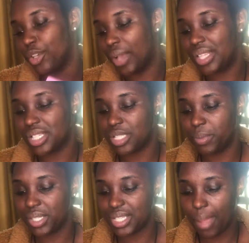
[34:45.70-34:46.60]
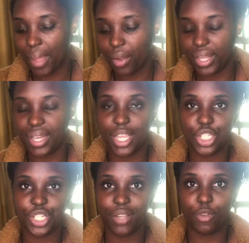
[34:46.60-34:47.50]
guys can spend time out in
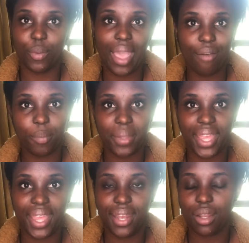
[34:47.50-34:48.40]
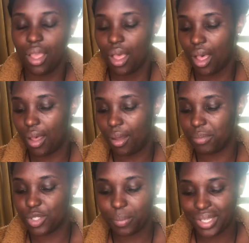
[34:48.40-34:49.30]
nature. If you have a pet,
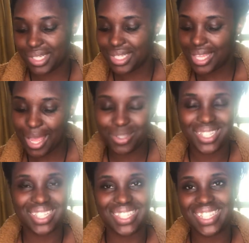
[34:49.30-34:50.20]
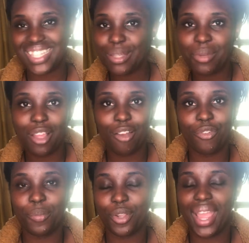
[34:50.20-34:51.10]
this would be a good time to just get some love
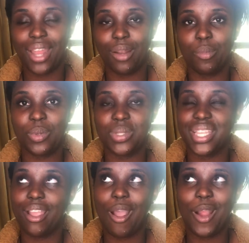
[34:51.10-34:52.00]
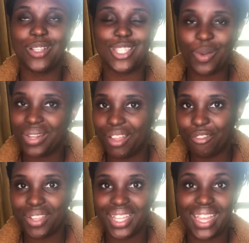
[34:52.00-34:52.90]
from your animals. They are so
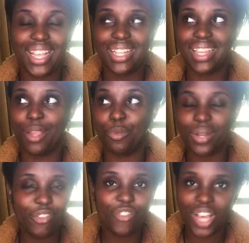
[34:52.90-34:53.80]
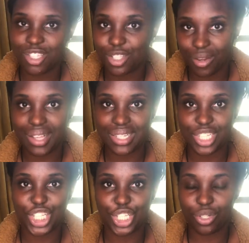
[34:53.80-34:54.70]
loving. They really foster
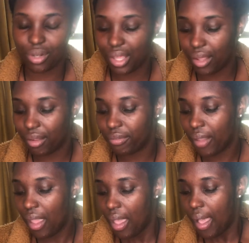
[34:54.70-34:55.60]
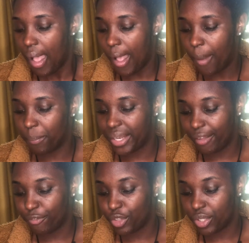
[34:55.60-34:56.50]
unconditional love. But
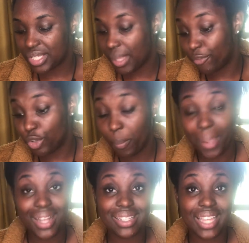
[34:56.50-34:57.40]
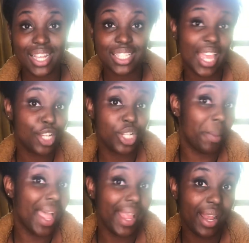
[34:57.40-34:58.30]
if some of you may decide to actually
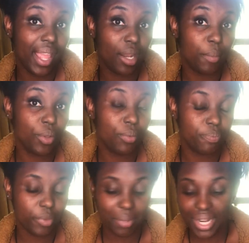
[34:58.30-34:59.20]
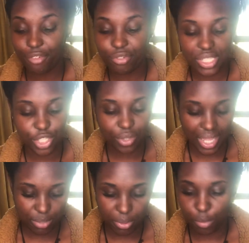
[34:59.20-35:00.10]
buy an animal, but I definitely see you
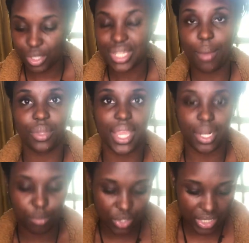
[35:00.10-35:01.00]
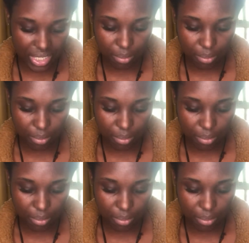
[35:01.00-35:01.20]
guys spending more time with animals this